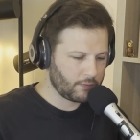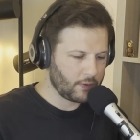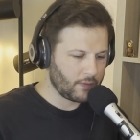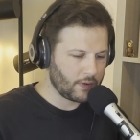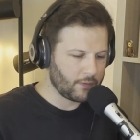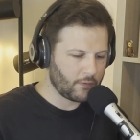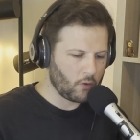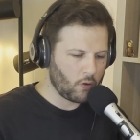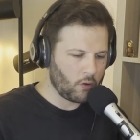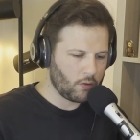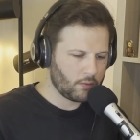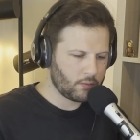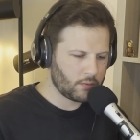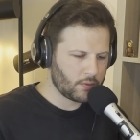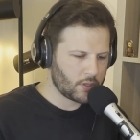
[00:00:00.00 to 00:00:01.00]

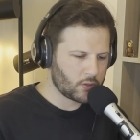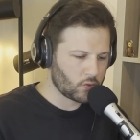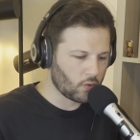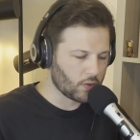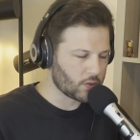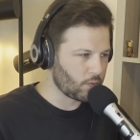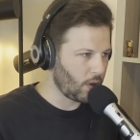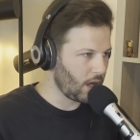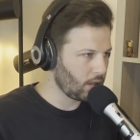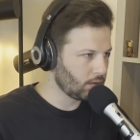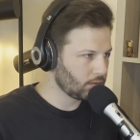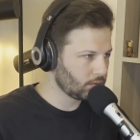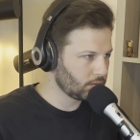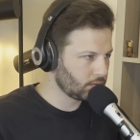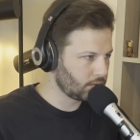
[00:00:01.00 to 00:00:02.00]
54, draws
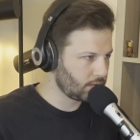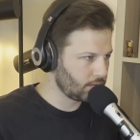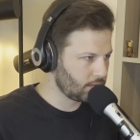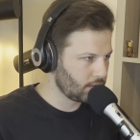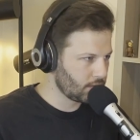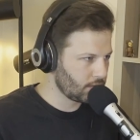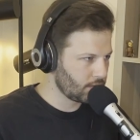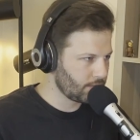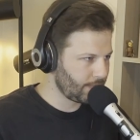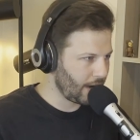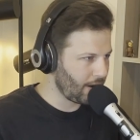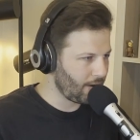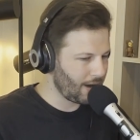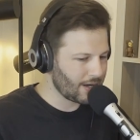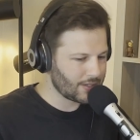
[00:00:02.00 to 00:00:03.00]
well.
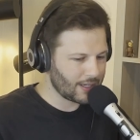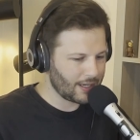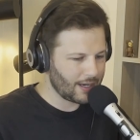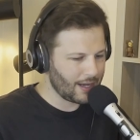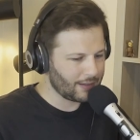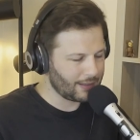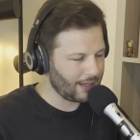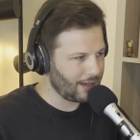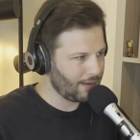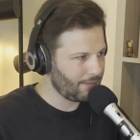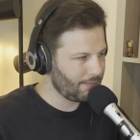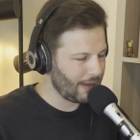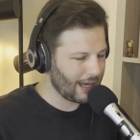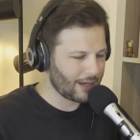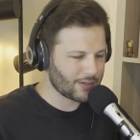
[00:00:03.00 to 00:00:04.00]
Barrier 18 out there,
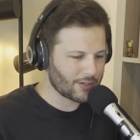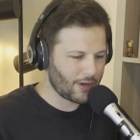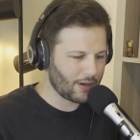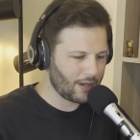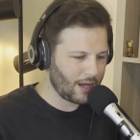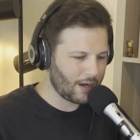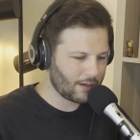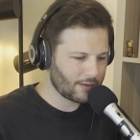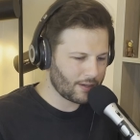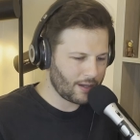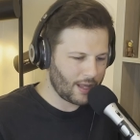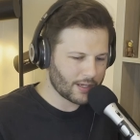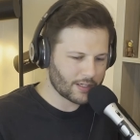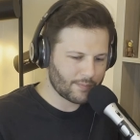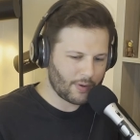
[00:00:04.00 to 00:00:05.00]
make its own luck, then
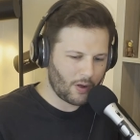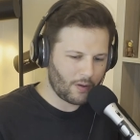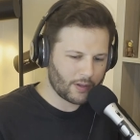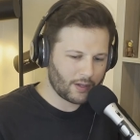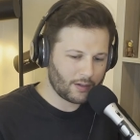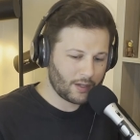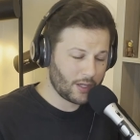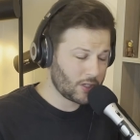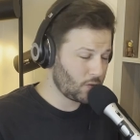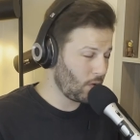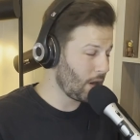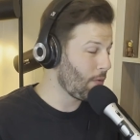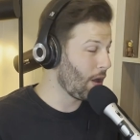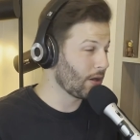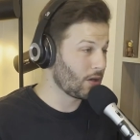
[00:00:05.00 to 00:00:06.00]
the Last Napoleon.
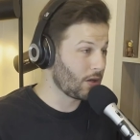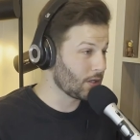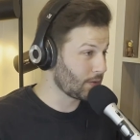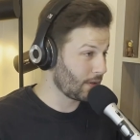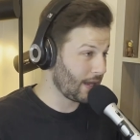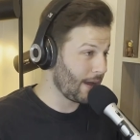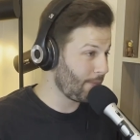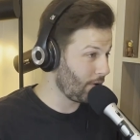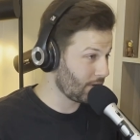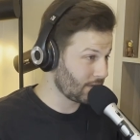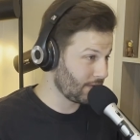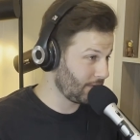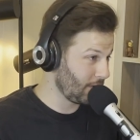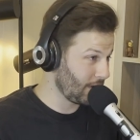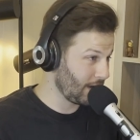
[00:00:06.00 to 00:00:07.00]
$21 with
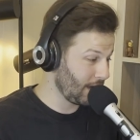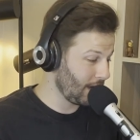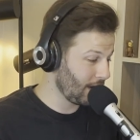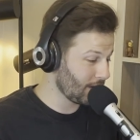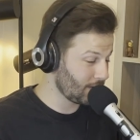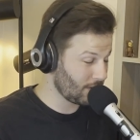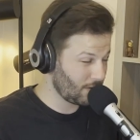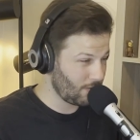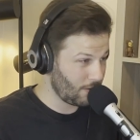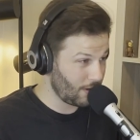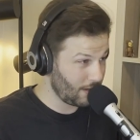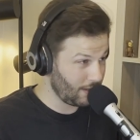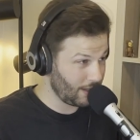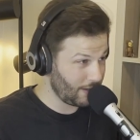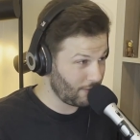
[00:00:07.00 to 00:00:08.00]
Ladbrokes to find out. It's not
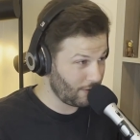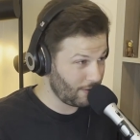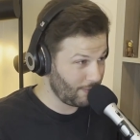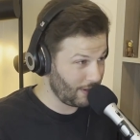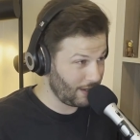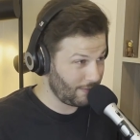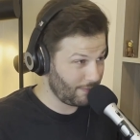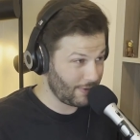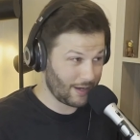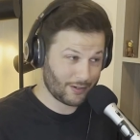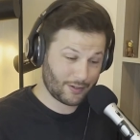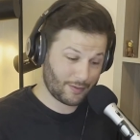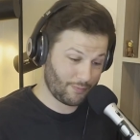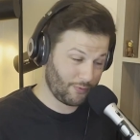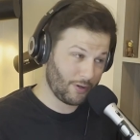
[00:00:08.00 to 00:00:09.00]
quite a Leroy bet, but
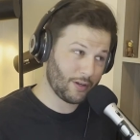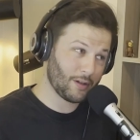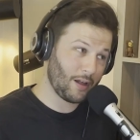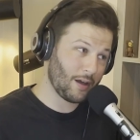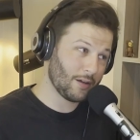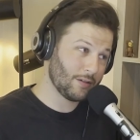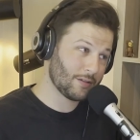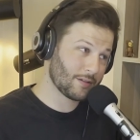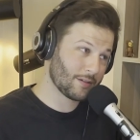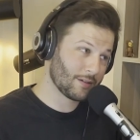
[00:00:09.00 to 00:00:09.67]
it's pretty close.